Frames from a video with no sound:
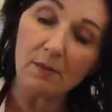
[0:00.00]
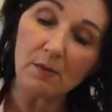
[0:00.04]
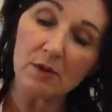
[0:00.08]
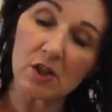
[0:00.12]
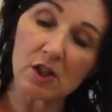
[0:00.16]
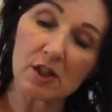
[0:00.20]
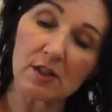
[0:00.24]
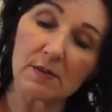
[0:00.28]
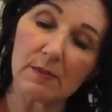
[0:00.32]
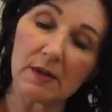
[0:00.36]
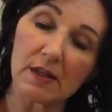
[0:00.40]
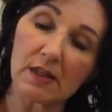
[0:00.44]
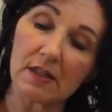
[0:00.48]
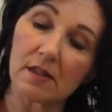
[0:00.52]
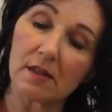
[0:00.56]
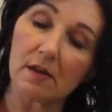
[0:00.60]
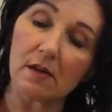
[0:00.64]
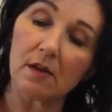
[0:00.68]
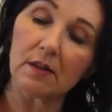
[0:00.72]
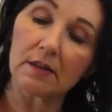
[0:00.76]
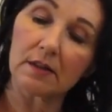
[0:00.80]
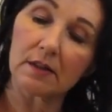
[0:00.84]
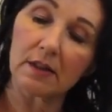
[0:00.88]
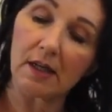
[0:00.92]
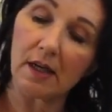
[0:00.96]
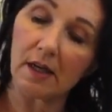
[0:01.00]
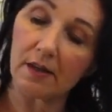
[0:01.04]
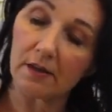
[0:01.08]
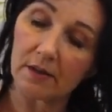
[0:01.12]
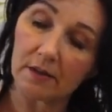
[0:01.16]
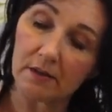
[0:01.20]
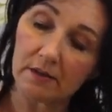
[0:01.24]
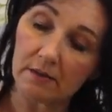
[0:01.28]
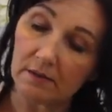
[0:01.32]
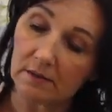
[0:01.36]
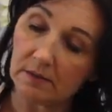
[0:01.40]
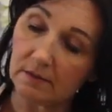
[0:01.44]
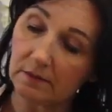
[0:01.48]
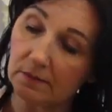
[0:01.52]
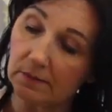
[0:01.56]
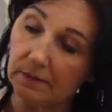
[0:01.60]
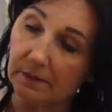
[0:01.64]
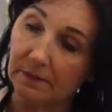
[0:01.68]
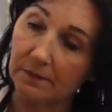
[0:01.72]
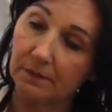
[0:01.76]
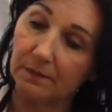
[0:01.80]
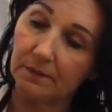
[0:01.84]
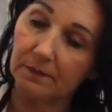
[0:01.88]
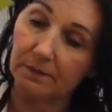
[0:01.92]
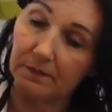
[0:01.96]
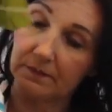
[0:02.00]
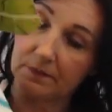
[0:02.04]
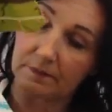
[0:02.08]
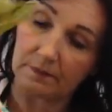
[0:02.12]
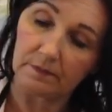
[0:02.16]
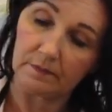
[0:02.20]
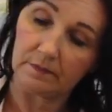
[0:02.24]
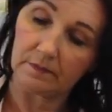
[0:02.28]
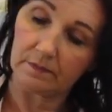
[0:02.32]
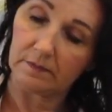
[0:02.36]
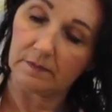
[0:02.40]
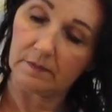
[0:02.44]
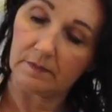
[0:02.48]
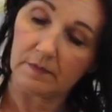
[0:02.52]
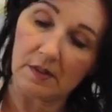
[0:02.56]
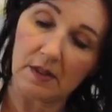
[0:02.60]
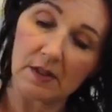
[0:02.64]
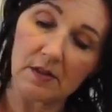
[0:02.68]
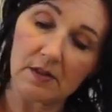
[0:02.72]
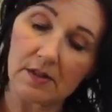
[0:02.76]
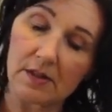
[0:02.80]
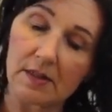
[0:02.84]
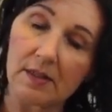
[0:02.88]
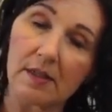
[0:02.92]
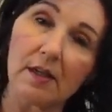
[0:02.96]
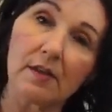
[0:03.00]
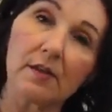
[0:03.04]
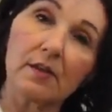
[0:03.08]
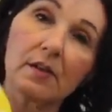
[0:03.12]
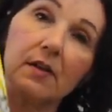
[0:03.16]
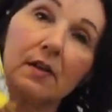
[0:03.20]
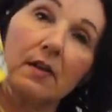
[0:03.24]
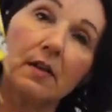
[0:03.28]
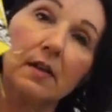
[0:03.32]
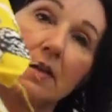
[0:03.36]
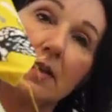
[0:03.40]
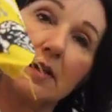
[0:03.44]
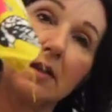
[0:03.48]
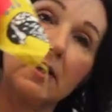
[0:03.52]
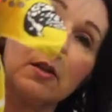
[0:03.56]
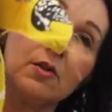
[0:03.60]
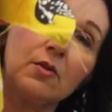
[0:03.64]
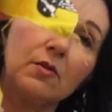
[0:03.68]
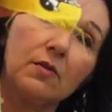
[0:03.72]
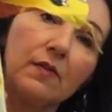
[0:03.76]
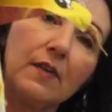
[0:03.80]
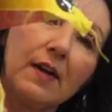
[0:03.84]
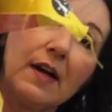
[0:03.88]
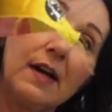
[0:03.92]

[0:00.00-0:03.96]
I would just mix it all together. Here's another cute